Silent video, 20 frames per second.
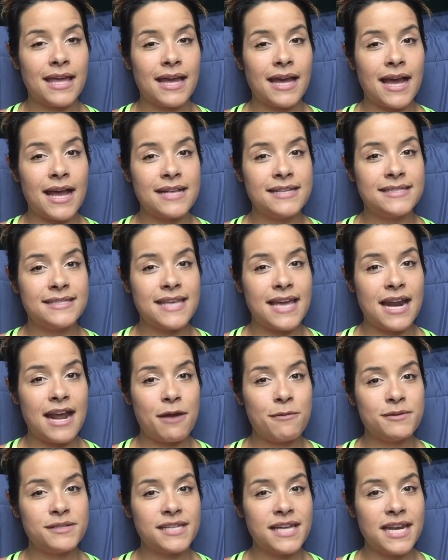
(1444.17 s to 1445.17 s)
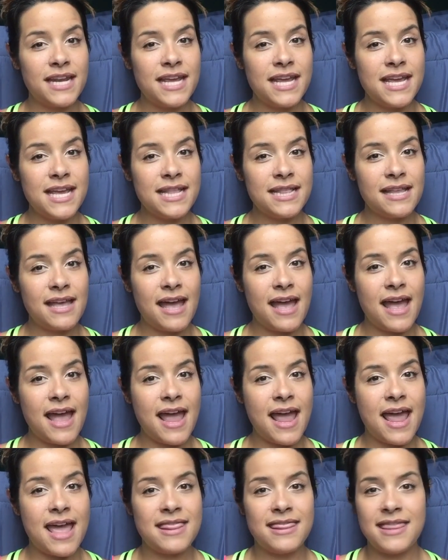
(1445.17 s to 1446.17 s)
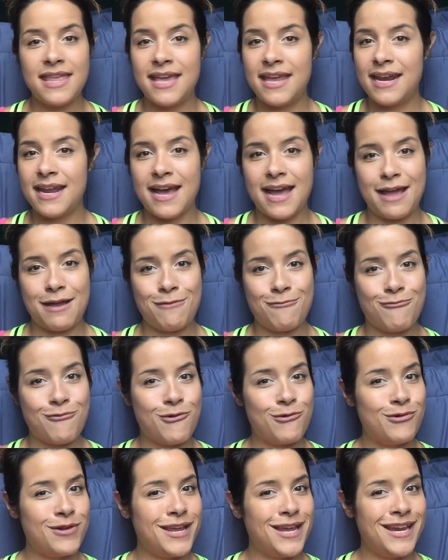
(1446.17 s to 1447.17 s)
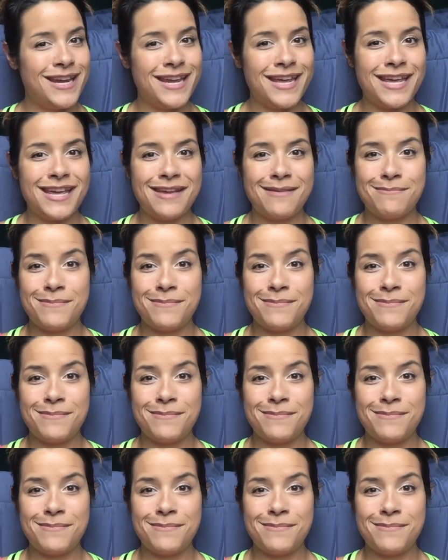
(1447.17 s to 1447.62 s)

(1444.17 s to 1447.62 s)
I said I was going to eat that and then I won't eat it